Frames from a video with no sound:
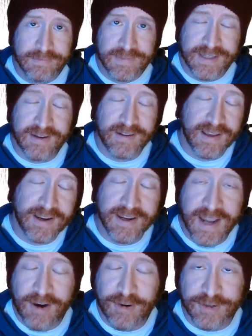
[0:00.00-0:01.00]
It sounded like a
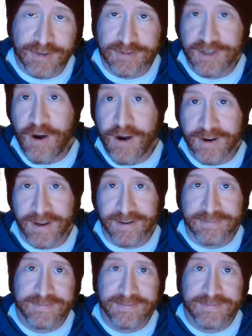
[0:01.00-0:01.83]
character talking.